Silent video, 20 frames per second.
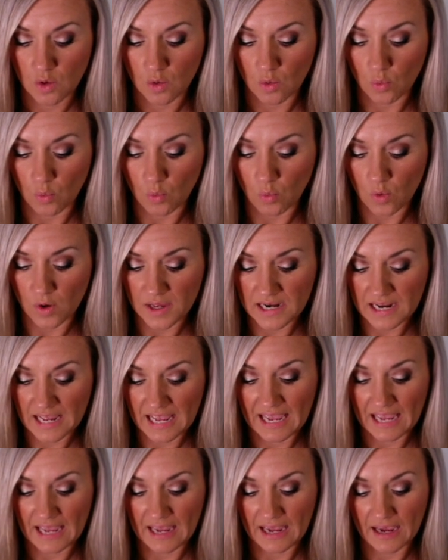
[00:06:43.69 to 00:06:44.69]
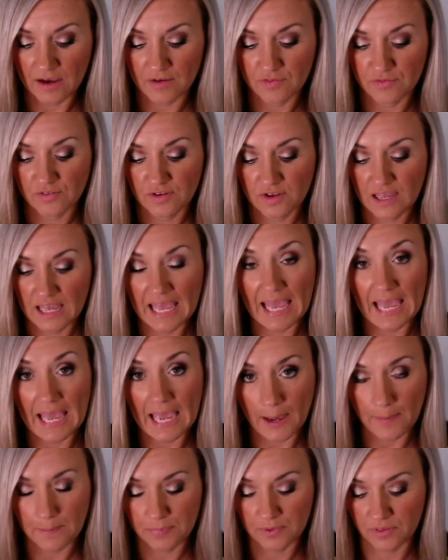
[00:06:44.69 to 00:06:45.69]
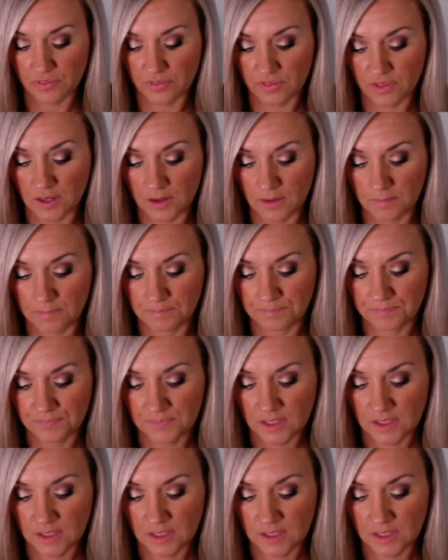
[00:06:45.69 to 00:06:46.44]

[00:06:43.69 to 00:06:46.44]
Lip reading: 1/2 apothem